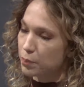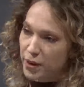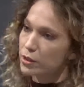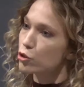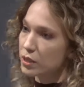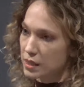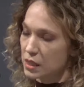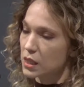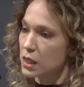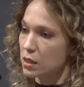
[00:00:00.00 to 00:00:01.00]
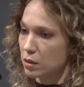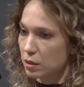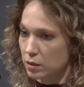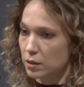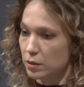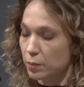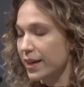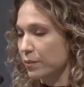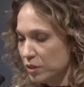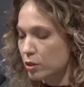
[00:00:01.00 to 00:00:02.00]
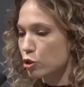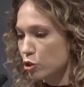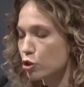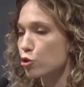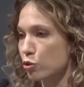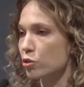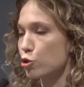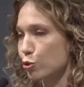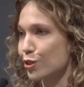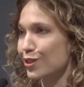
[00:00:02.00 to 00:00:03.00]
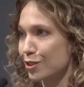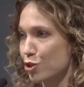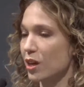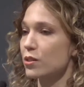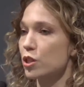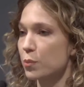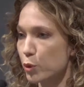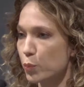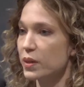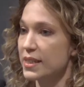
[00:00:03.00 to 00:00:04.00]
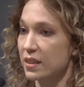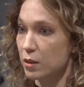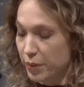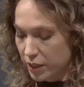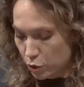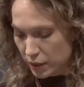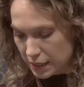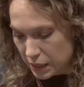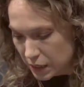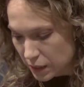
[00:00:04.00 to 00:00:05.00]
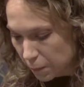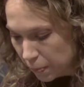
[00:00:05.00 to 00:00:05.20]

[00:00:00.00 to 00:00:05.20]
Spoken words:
prejudices, that she shouldn't judge pupils and their prejudices.